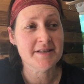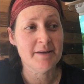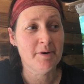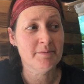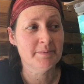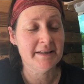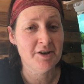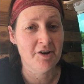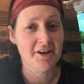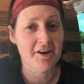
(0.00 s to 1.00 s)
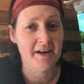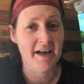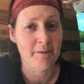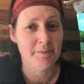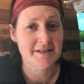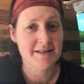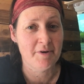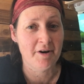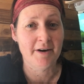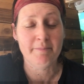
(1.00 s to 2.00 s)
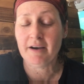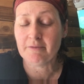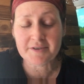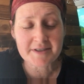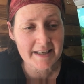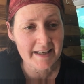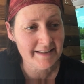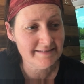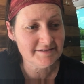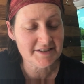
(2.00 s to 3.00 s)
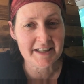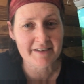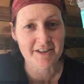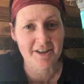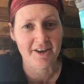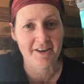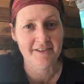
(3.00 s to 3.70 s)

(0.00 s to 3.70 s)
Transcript: are probably not going to happen tomorrow, but we'll see. You never know.